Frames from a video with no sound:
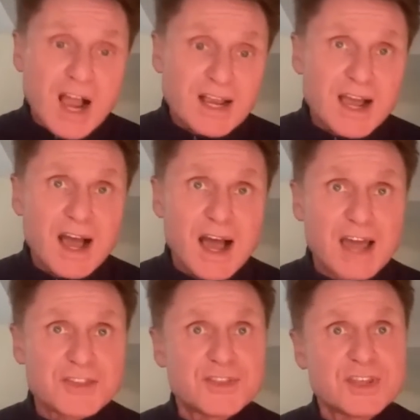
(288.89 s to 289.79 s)

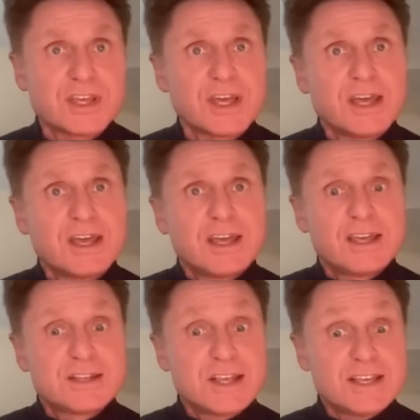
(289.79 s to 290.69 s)
Xhaka, I think
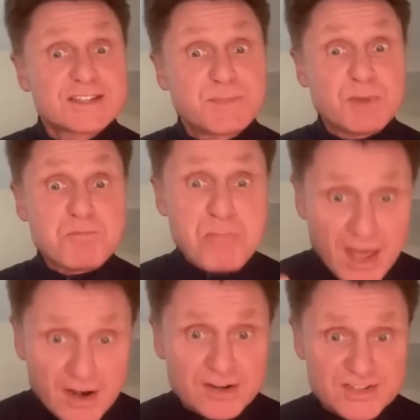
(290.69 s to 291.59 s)
it's been
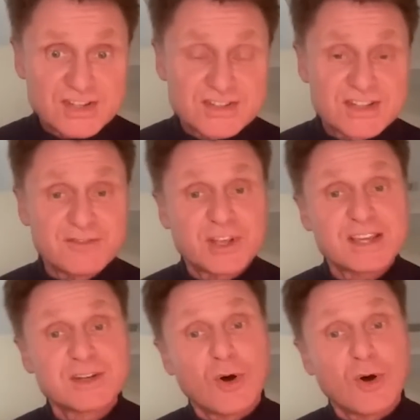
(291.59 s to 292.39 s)
better since they've taken